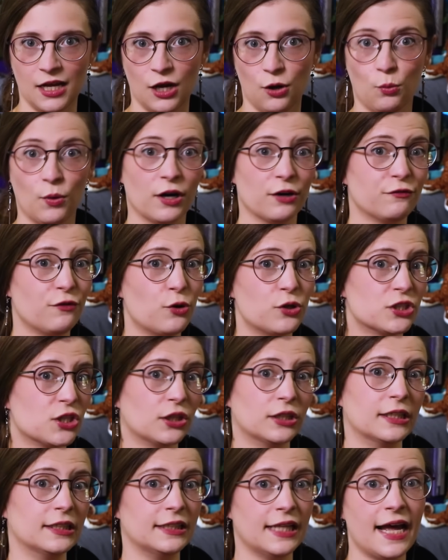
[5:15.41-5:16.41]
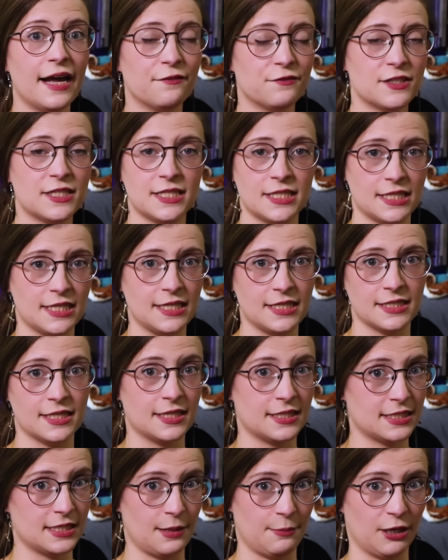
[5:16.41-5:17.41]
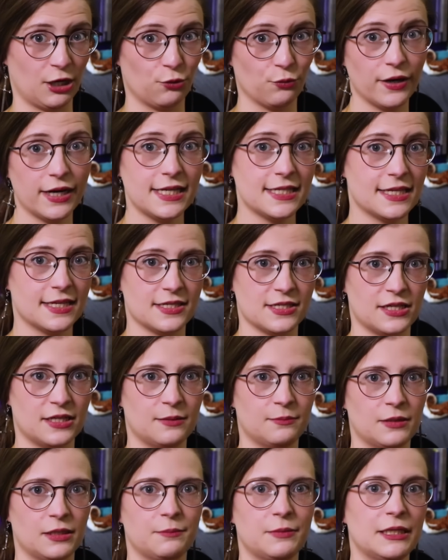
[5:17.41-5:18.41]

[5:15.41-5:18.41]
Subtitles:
where folks on the left see systemic racism,